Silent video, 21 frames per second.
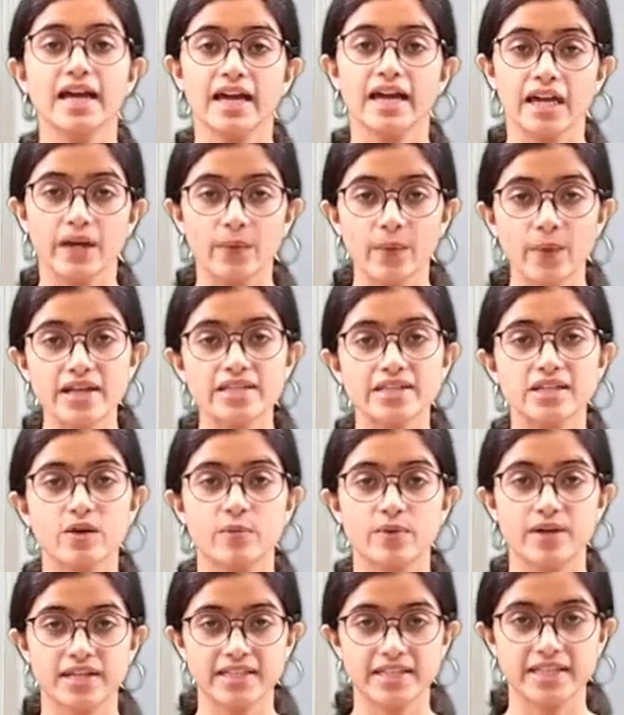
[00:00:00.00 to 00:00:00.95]
invasive
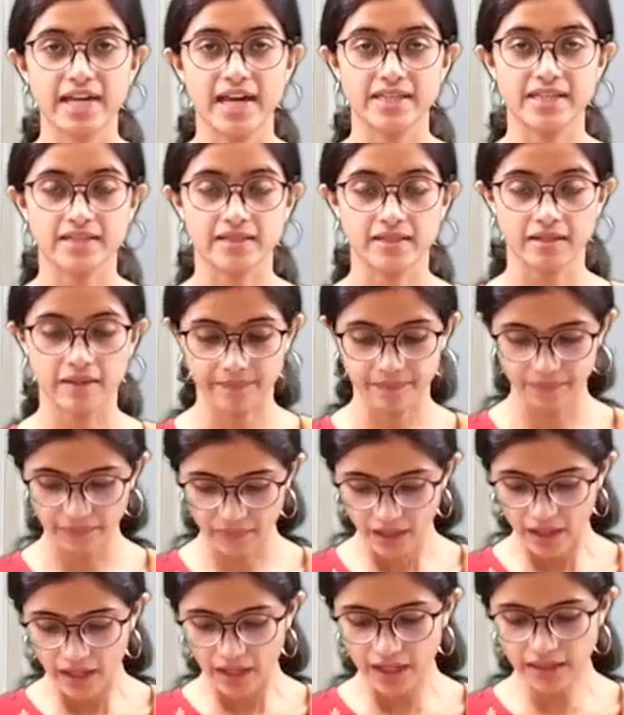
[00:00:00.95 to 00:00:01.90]
breast cancer.
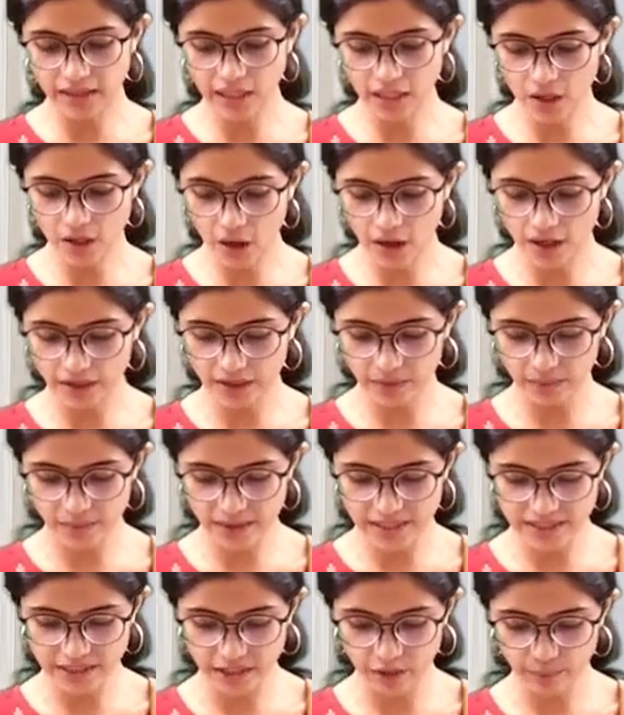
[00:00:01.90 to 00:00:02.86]
In the
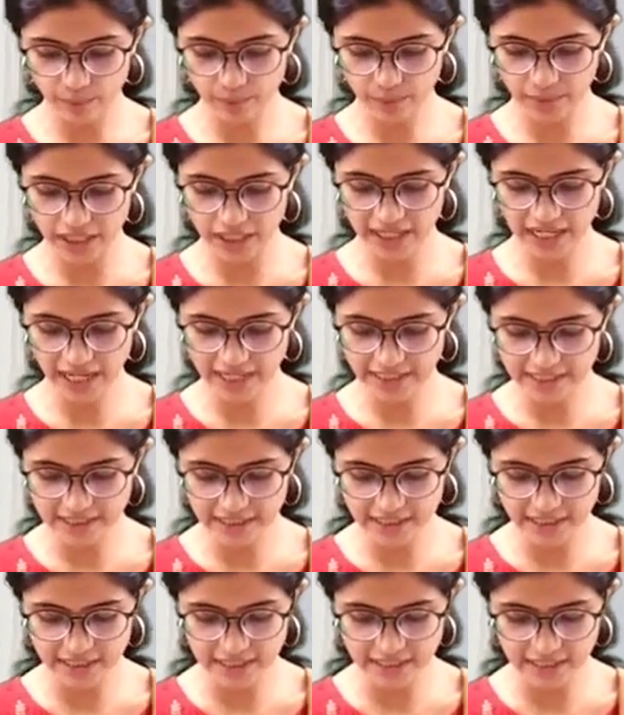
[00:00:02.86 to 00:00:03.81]
non-invasive,
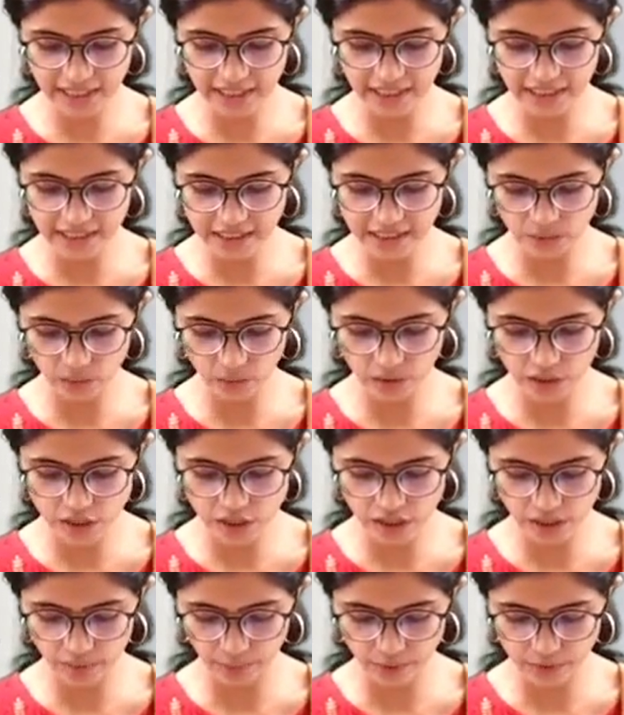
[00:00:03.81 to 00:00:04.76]
precancerous still in its
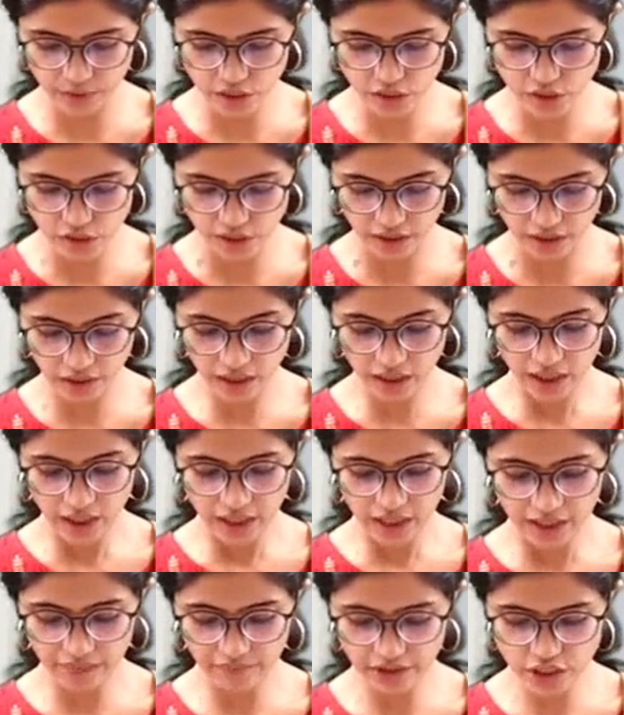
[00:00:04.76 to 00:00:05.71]
original position,
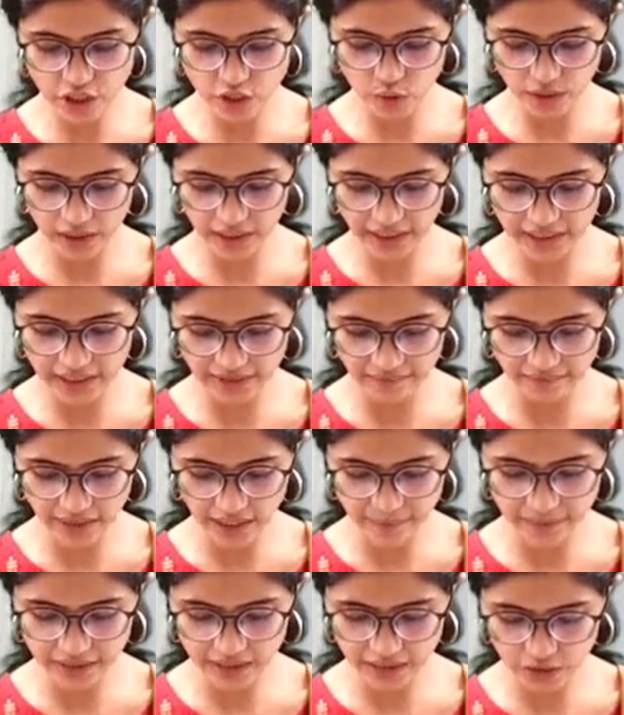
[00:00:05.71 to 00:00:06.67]
eventually
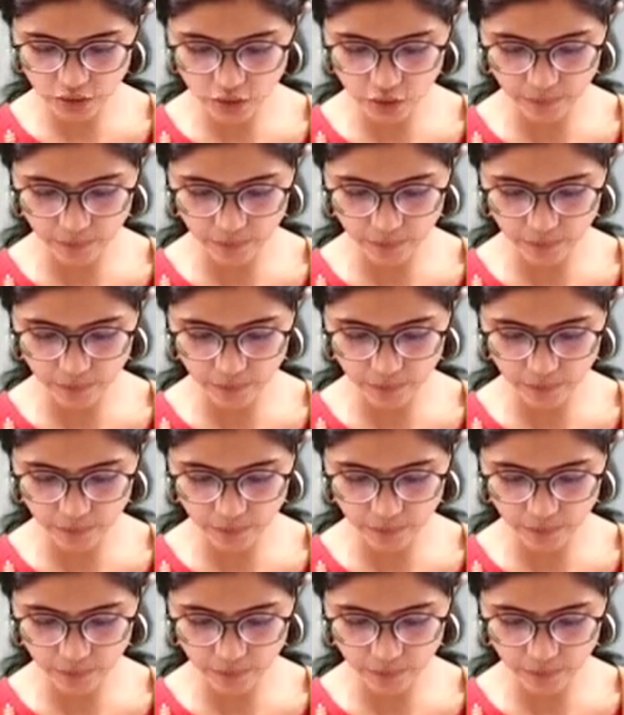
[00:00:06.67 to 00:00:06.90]
develops into